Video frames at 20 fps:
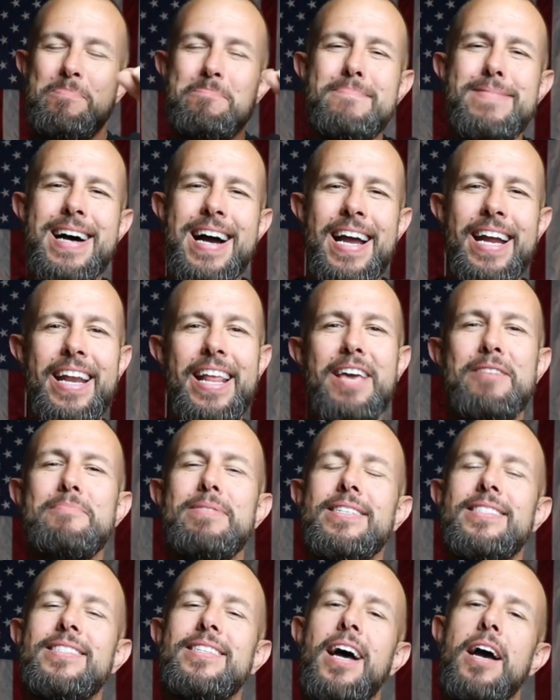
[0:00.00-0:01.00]
My name
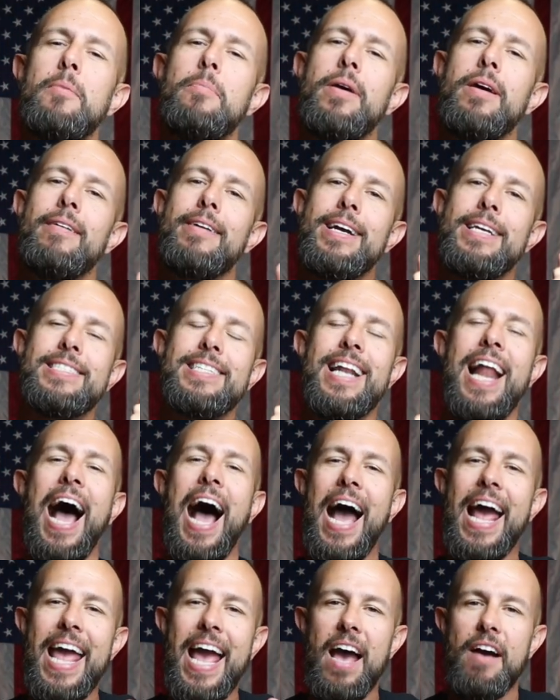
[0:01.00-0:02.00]
is Tiberious, and
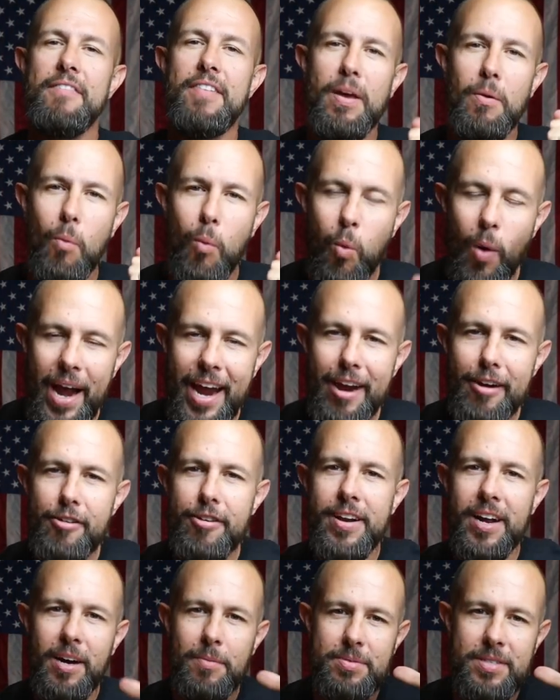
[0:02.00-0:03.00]
I have a
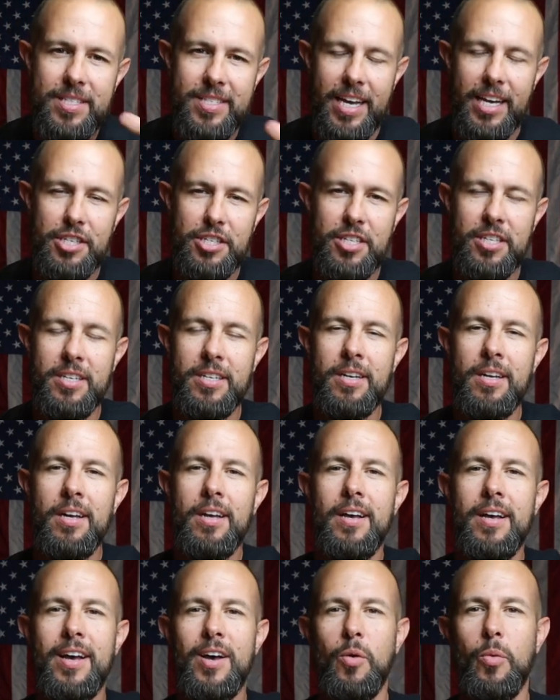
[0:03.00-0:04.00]
weird obsession
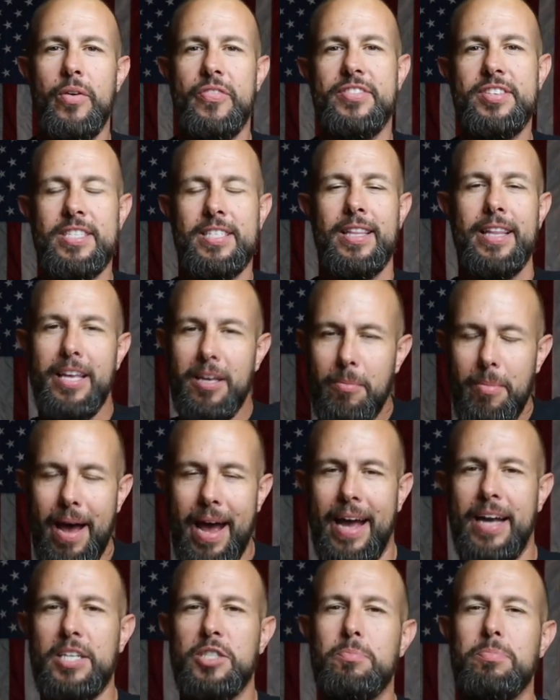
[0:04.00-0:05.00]
with sling
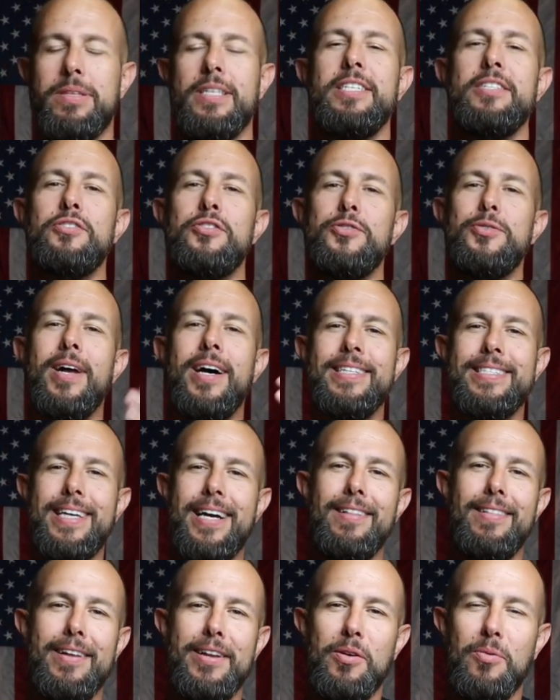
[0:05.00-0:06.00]
bags. Please do not
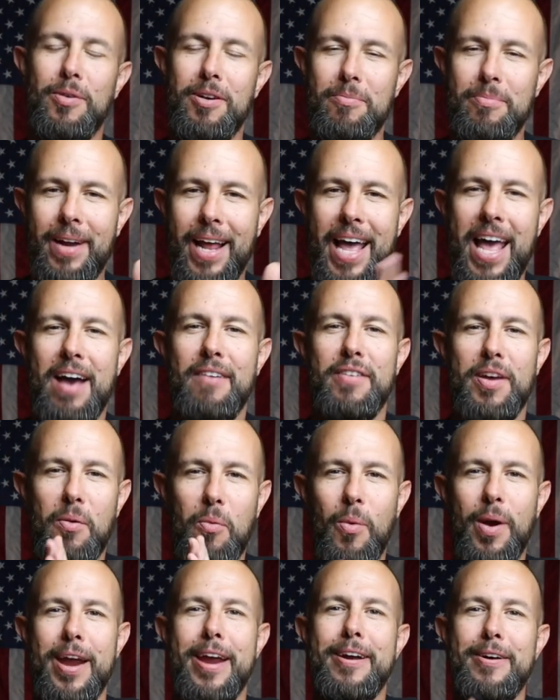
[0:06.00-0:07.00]
tell anyone, but I have a
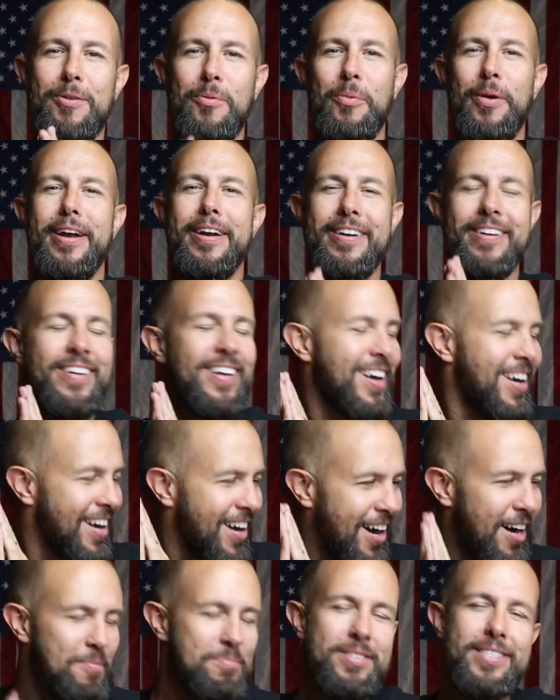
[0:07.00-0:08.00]
weird, weird
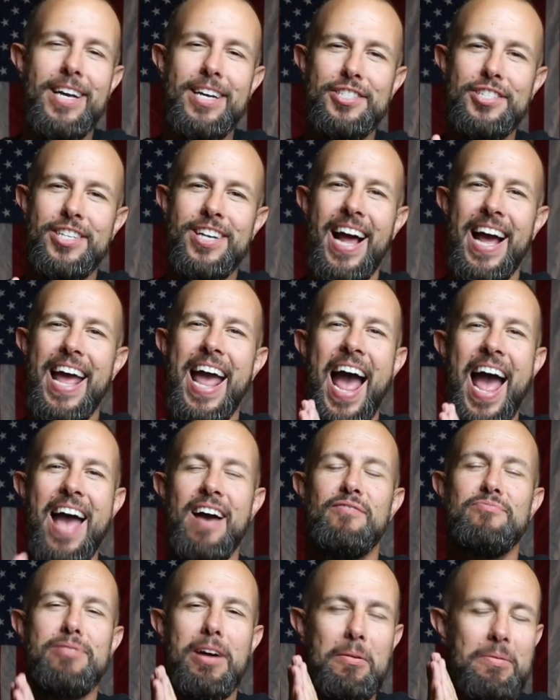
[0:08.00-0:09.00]
obsession. I
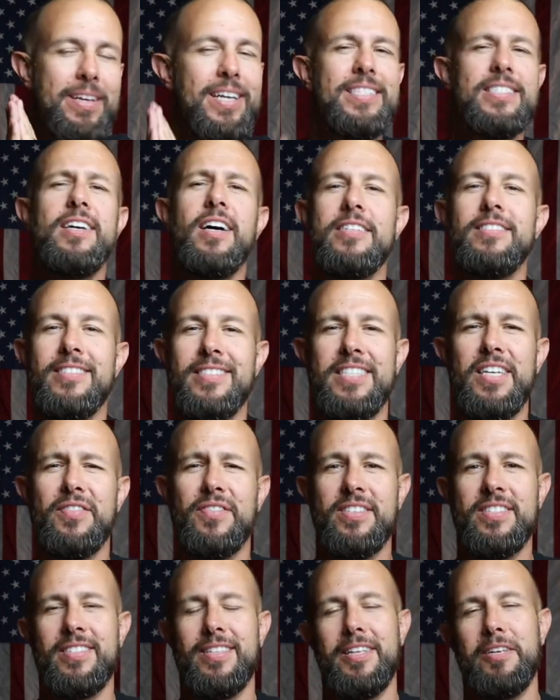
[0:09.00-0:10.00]
have probably a dozen
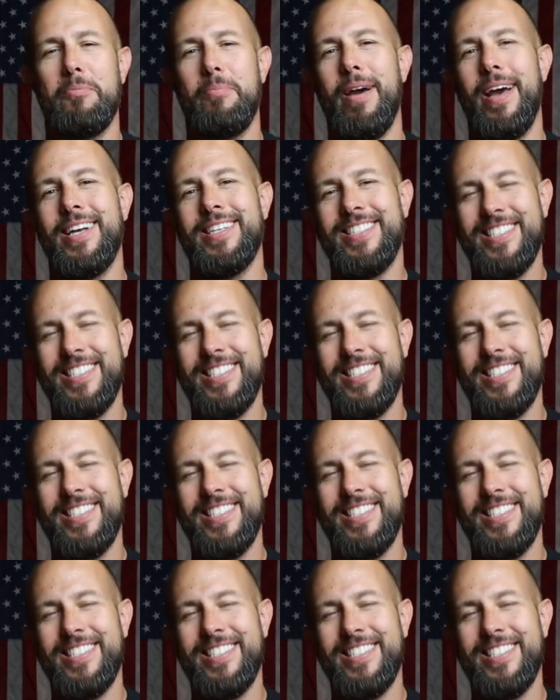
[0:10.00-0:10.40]
different sling bags.